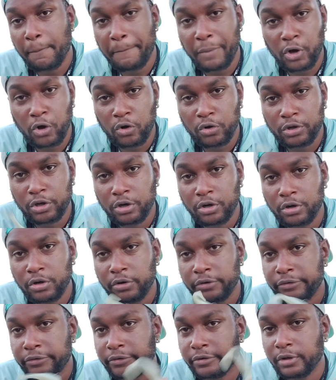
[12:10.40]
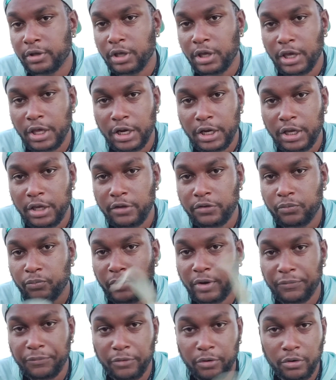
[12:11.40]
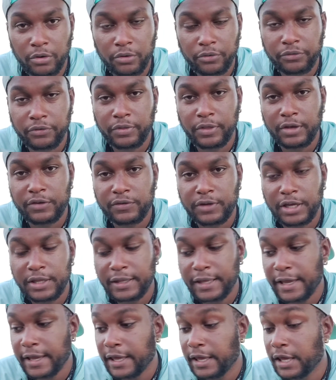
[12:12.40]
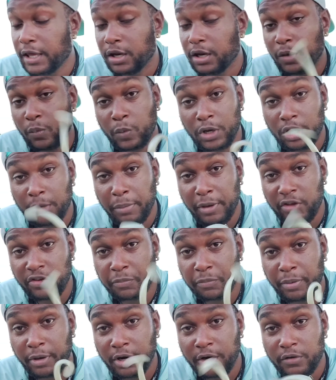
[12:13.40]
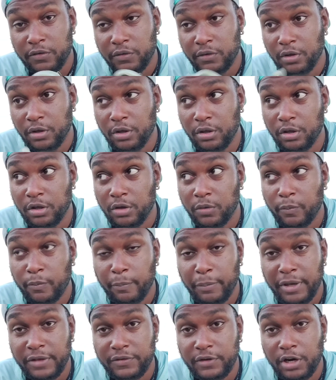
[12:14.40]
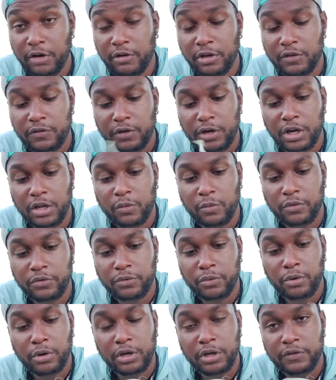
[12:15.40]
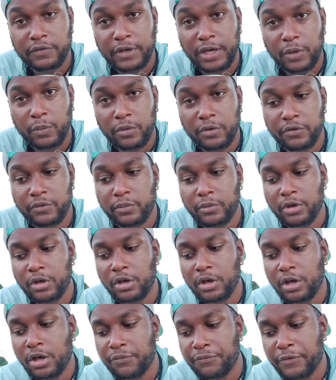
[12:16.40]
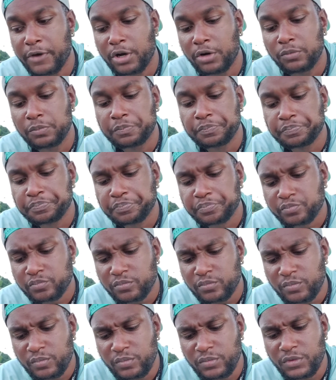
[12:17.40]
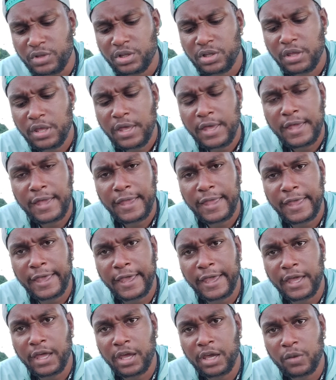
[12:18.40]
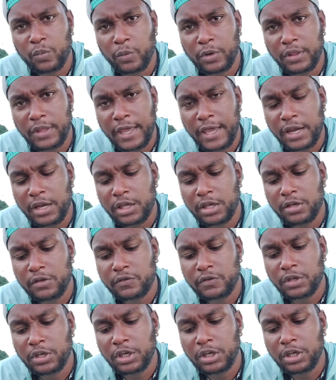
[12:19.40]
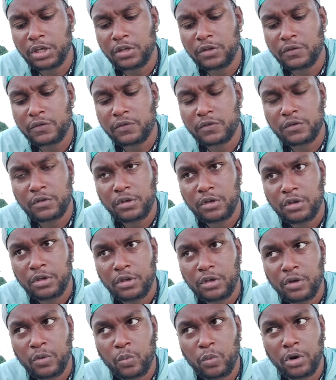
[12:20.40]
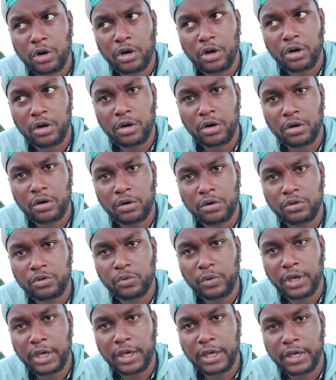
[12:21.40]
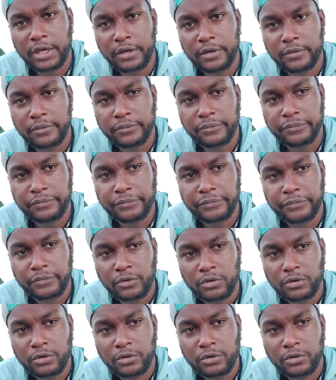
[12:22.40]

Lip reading: boulders, eddies, riffles, things like that. And one of the best parts, best areas that I was throwing this at was a funnel. And what that is where you have